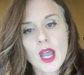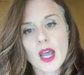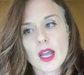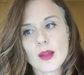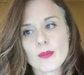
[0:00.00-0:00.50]

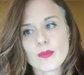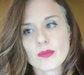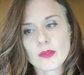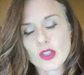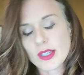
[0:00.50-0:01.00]

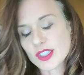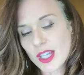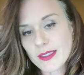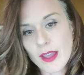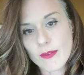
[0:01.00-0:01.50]
you can
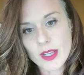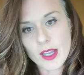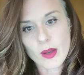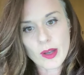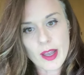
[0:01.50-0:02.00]
check that
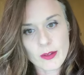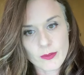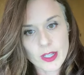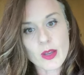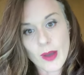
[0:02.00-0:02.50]
video
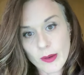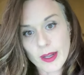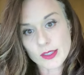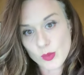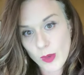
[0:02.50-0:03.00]
out
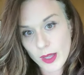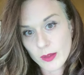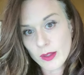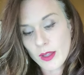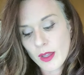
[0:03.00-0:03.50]
as
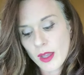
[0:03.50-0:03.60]
well.